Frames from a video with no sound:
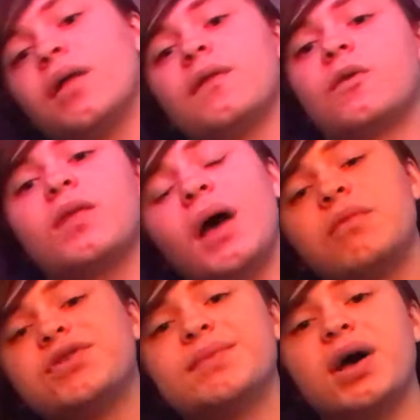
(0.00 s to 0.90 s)
so that
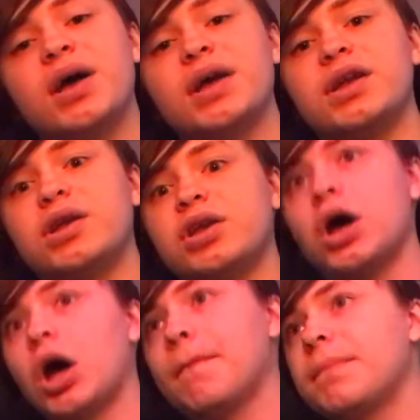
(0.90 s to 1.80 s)
was my
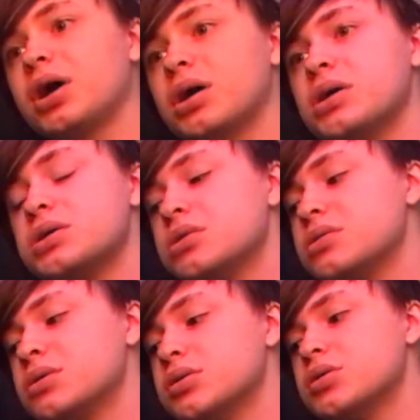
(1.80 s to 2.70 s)
top
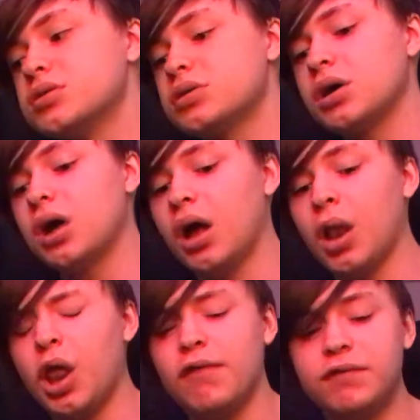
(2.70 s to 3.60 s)

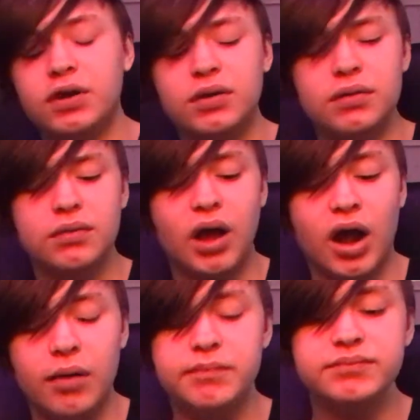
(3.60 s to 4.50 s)
11
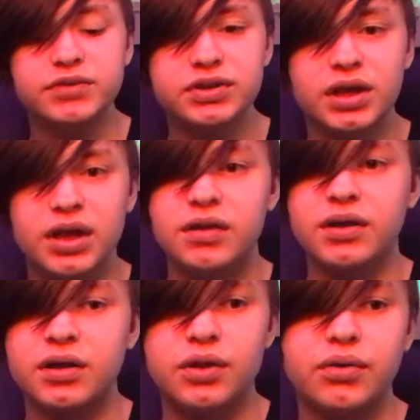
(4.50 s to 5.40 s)
albums,
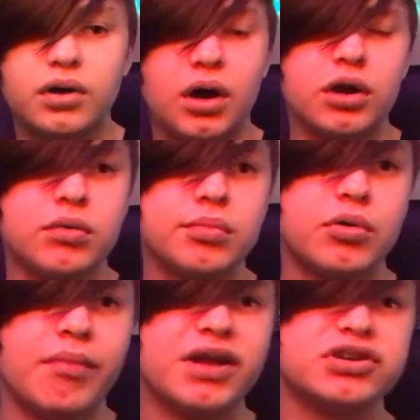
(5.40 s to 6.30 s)
including honorable
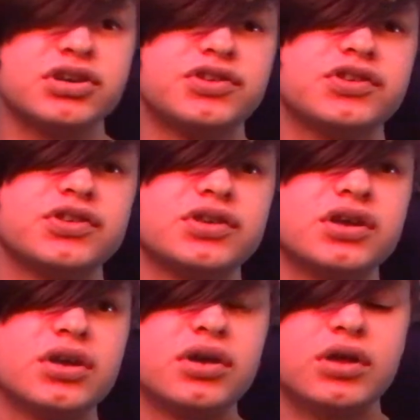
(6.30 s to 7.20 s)
mentions.
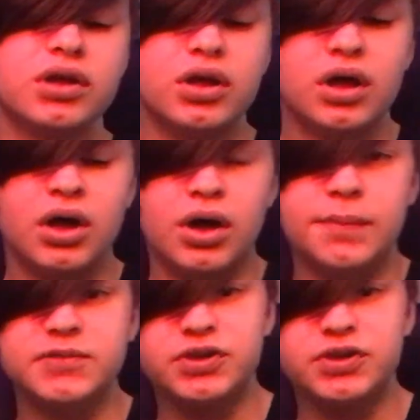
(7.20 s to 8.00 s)
Um, so